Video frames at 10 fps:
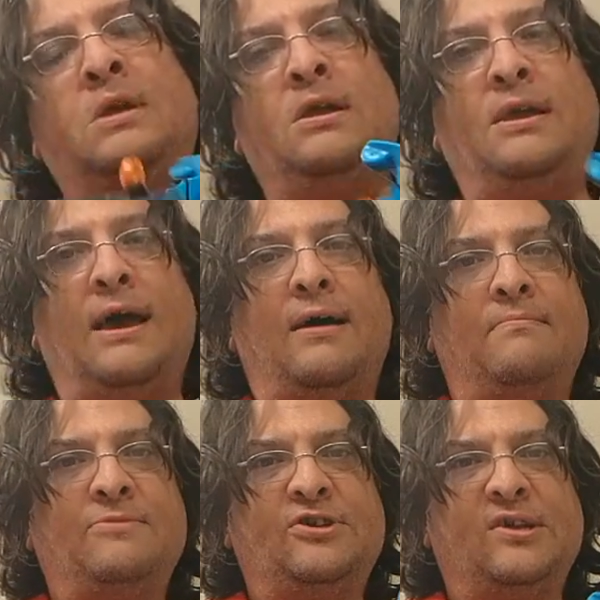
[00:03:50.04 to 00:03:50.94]
Yeah,
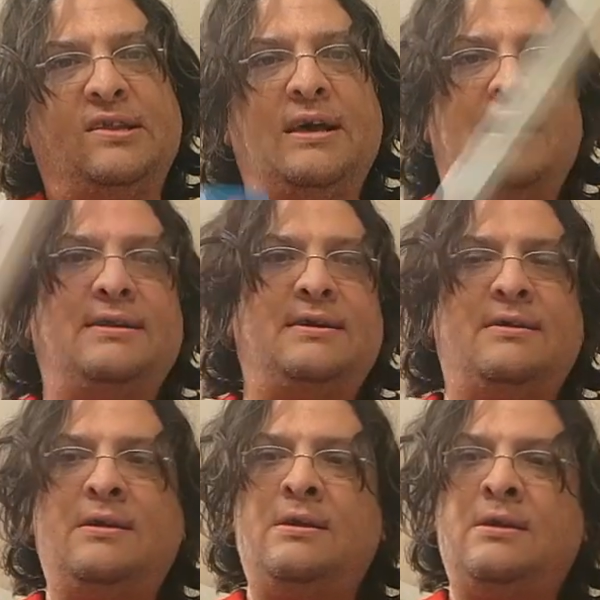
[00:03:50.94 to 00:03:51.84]
just like that.
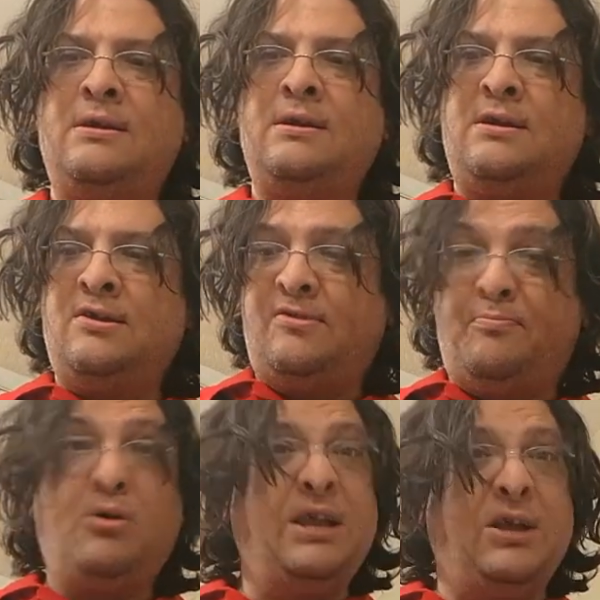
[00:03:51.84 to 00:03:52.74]
It's
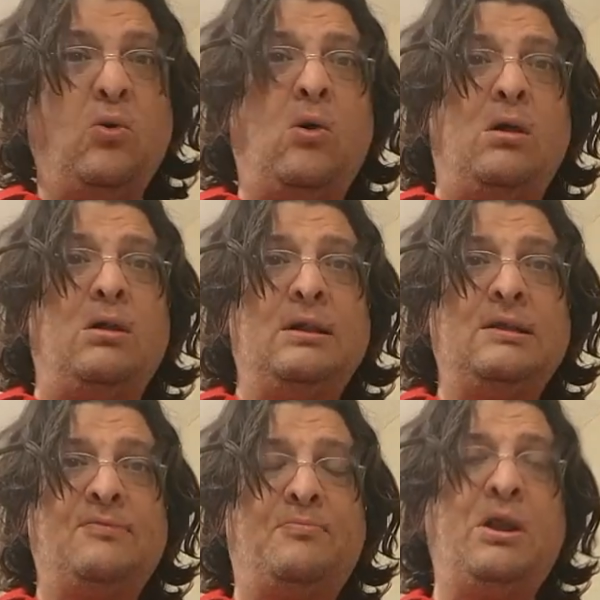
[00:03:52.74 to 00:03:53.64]
pretty cool.
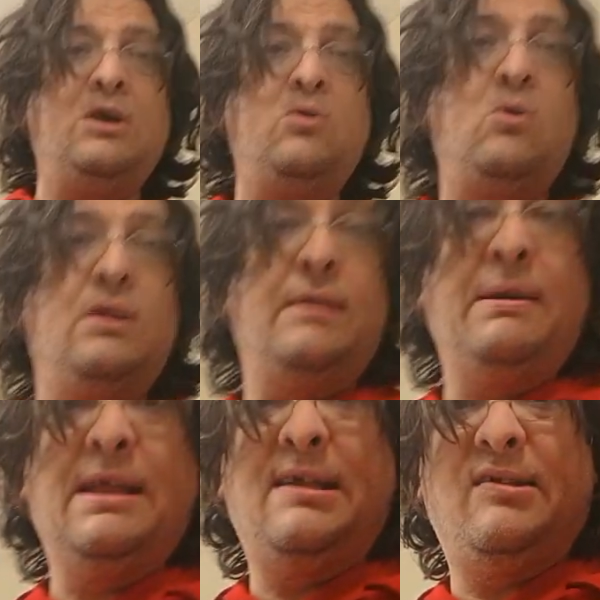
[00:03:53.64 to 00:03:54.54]
It's pretty cool. I want
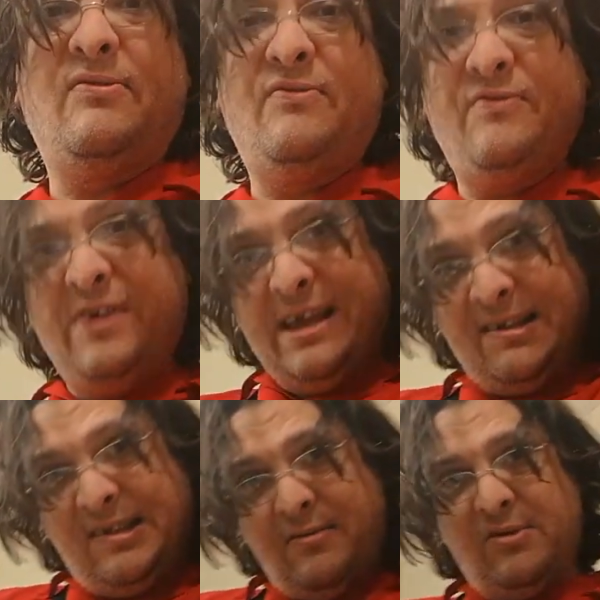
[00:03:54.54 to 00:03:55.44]
to get this
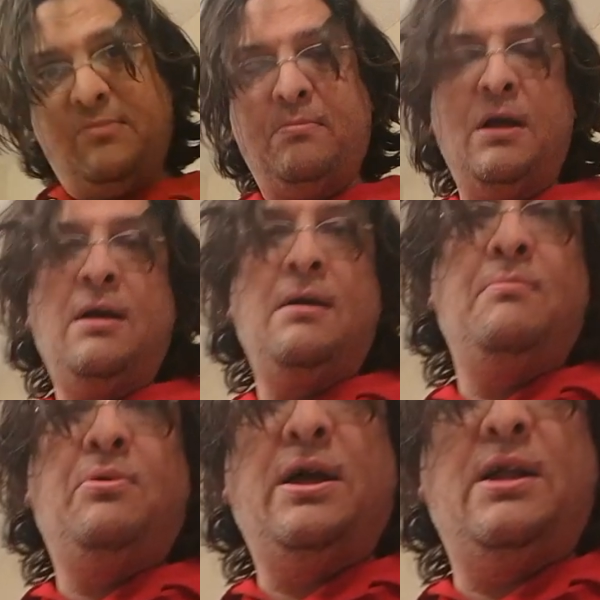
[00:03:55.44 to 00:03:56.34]
fixed. That was
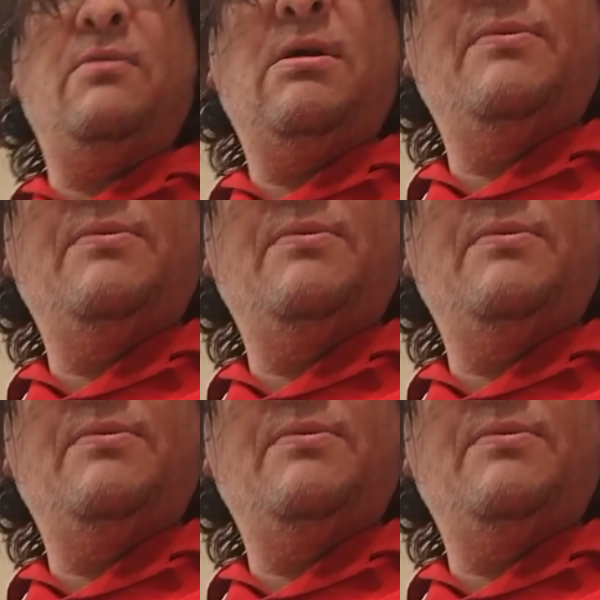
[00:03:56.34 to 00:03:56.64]
playing around